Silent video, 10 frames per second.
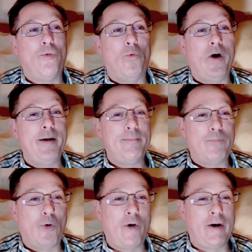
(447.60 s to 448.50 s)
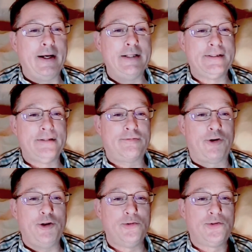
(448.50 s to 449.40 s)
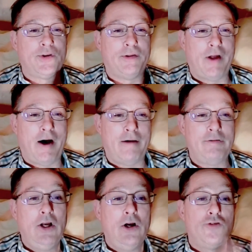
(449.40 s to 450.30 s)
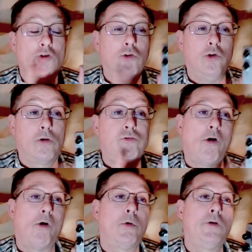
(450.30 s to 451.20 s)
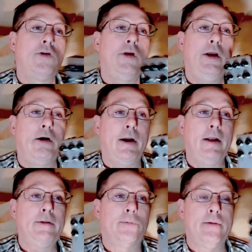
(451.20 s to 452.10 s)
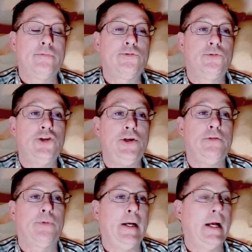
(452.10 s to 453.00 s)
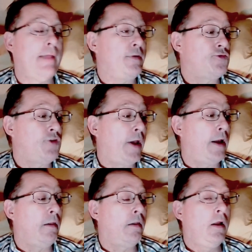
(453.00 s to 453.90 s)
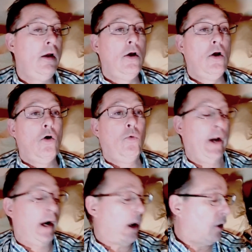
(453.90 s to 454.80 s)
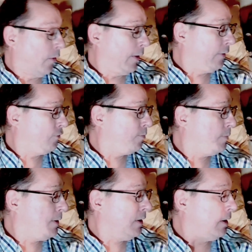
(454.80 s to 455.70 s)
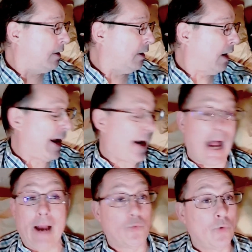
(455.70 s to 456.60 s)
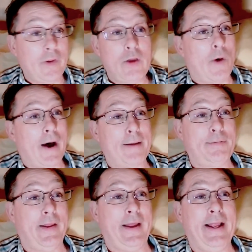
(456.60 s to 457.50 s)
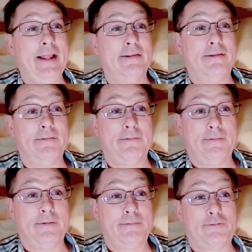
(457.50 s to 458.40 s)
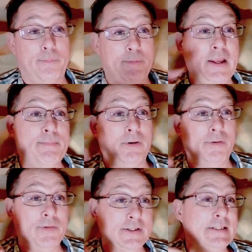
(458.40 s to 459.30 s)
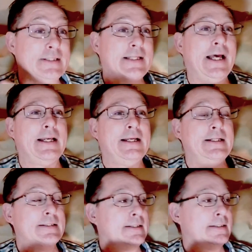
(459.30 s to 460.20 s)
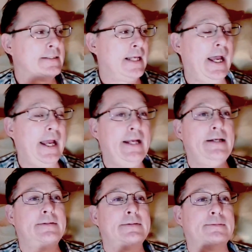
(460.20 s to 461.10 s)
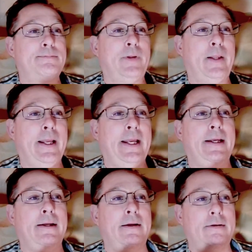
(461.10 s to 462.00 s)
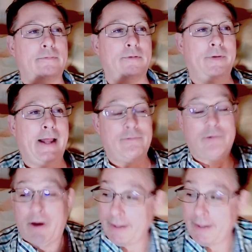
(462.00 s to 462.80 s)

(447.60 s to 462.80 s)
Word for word: What more is it for you to love? So look forward to hearing the Revv G3 on this channel. We are going to be, I, I really want to play for people. This set is designed to play for live